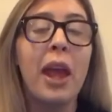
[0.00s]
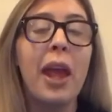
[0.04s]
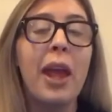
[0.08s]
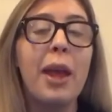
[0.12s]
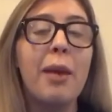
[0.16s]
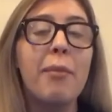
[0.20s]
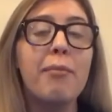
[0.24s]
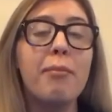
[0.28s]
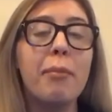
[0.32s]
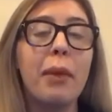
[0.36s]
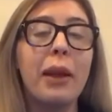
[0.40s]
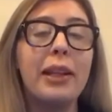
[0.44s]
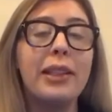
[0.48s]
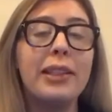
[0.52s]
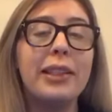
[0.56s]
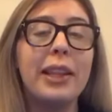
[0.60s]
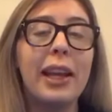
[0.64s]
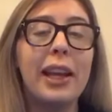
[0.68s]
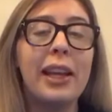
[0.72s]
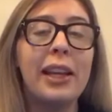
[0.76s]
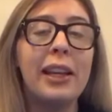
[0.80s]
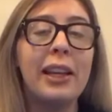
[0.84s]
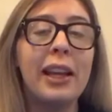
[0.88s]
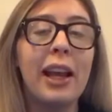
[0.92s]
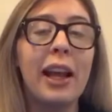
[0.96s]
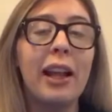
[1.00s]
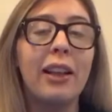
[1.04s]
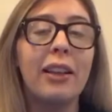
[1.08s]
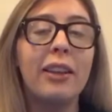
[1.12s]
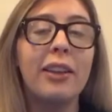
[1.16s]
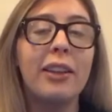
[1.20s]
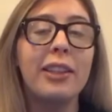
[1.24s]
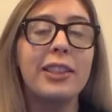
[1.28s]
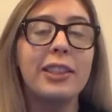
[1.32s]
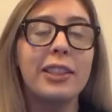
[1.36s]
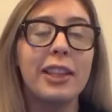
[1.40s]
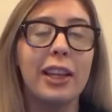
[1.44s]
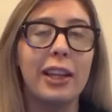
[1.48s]
in maintaining
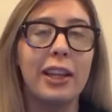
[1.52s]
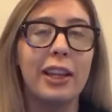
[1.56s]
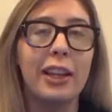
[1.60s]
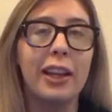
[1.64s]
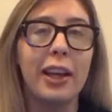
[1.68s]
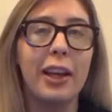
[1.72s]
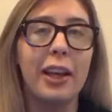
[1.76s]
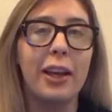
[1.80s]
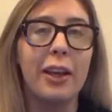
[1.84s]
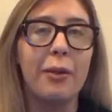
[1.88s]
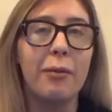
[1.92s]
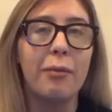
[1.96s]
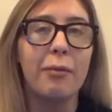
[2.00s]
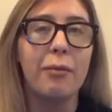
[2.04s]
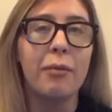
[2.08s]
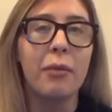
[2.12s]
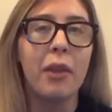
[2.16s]
healthy skincare